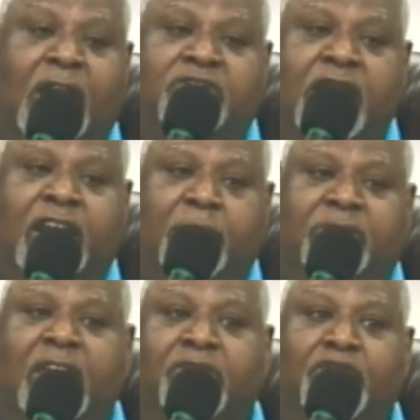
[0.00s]
Jacob
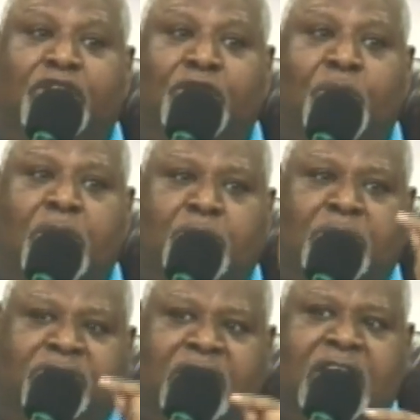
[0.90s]
said, The Lord
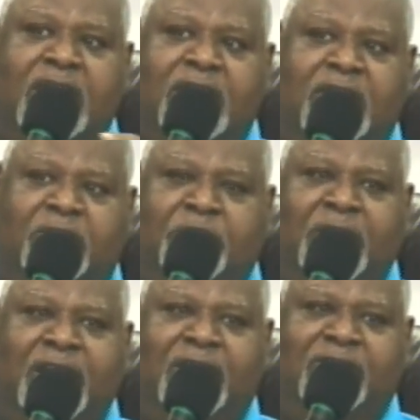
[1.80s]
was in this
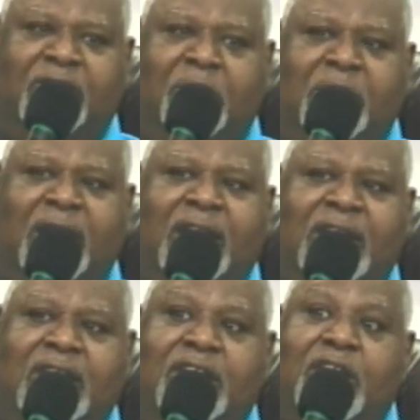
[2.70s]
place, but I
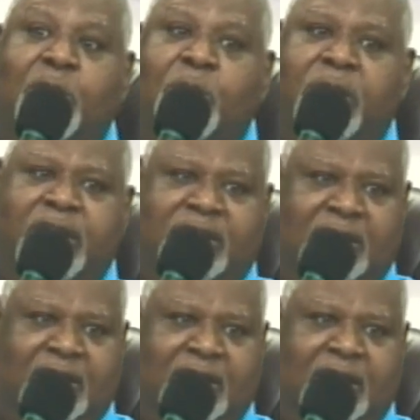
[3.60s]
didn't know it.
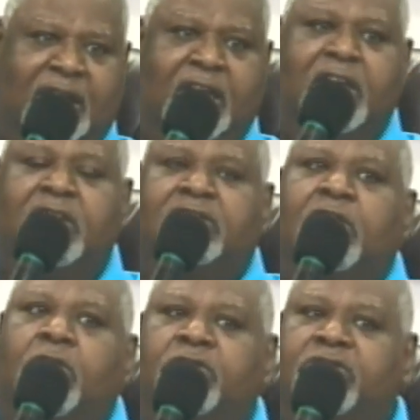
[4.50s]

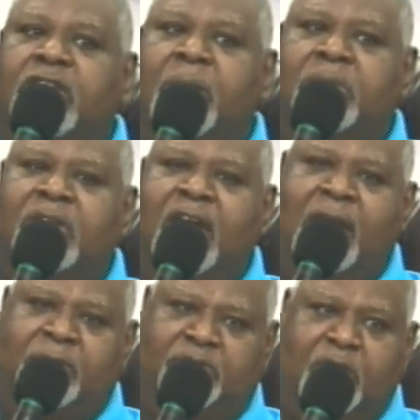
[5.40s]
So
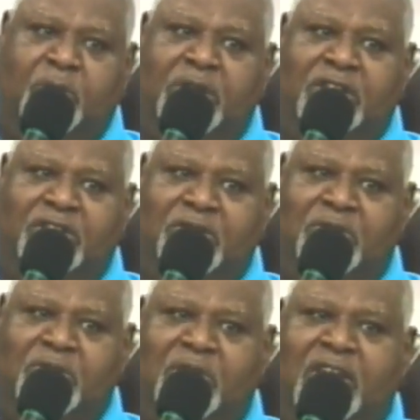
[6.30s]
sometimes what we
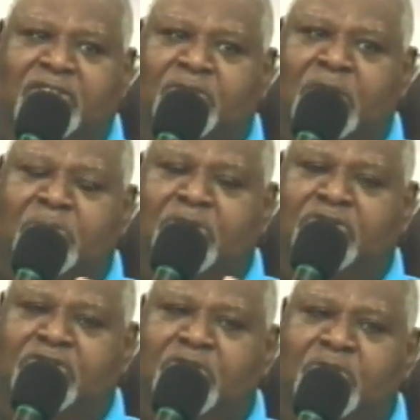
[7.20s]
do is we
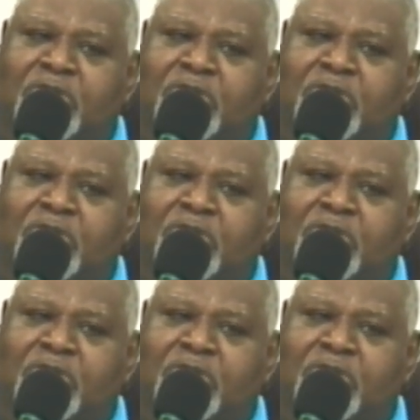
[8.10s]
pursue the